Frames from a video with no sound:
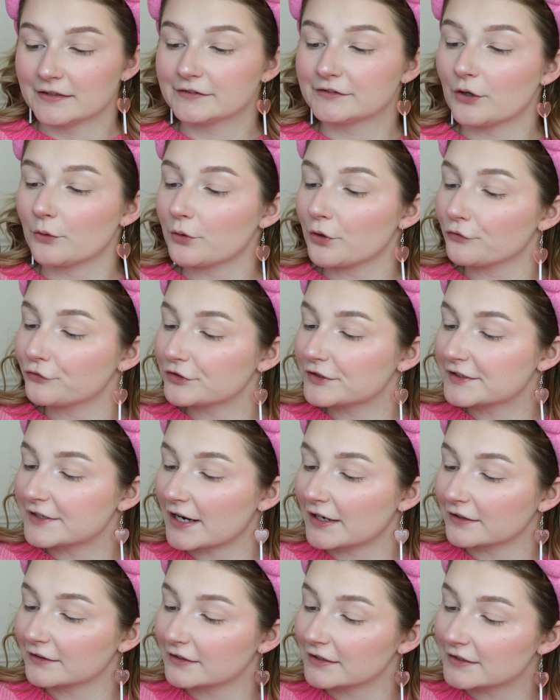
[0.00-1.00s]
Don't know if it's
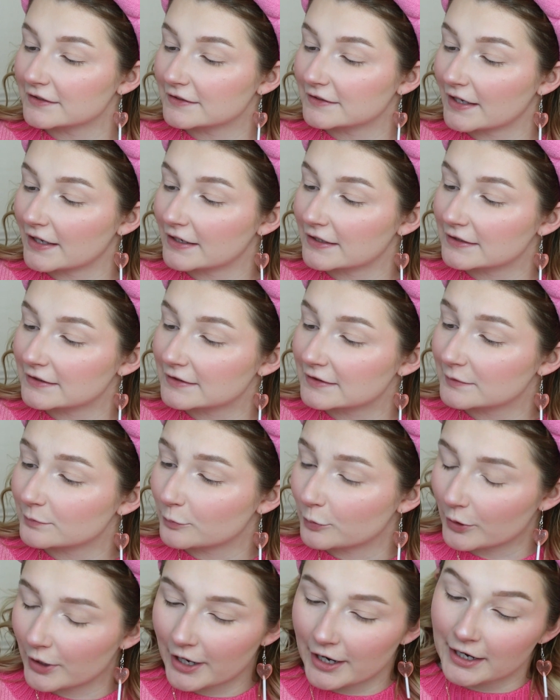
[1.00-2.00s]
technically a setting
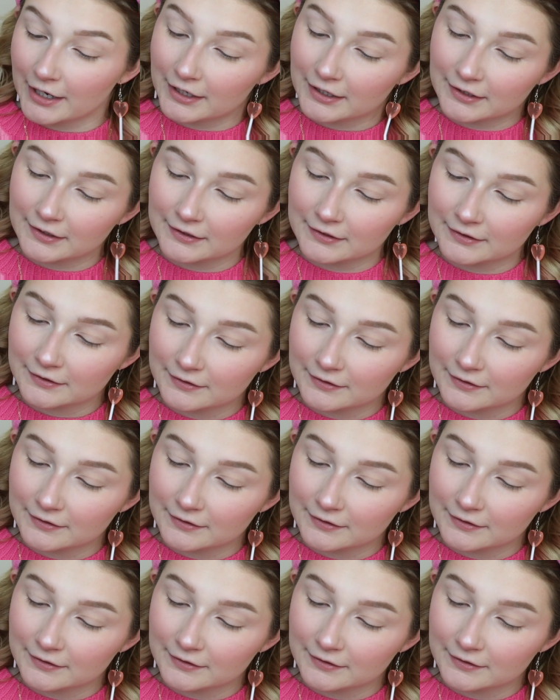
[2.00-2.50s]
spray.